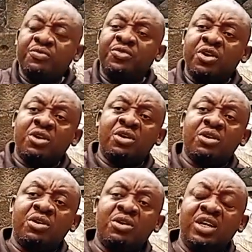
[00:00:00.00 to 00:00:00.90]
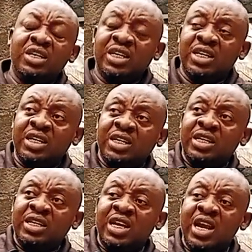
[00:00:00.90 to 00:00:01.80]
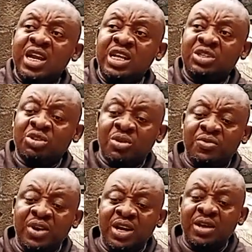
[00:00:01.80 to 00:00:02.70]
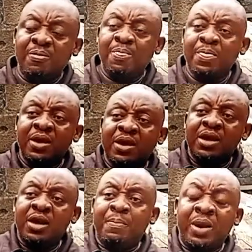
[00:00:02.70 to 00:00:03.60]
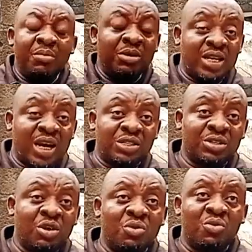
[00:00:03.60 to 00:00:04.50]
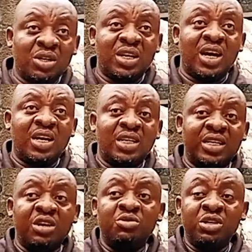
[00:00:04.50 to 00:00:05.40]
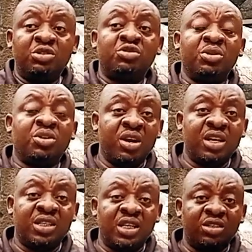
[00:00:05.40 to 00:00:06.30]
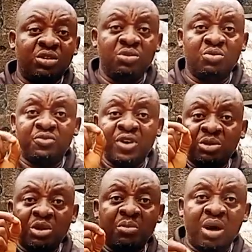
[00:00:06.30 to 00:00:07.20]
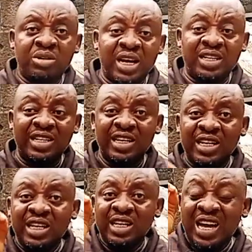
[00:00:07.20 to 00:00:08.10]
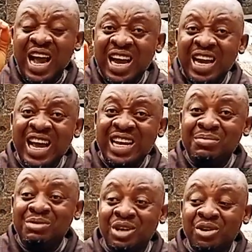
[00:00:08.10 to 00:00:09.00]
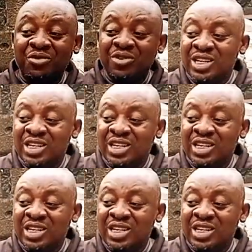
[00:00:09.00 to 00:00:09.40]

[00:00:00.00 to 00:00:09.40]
for a list of parameters on water that you need to be corrected, you will phantom out that alkaline himself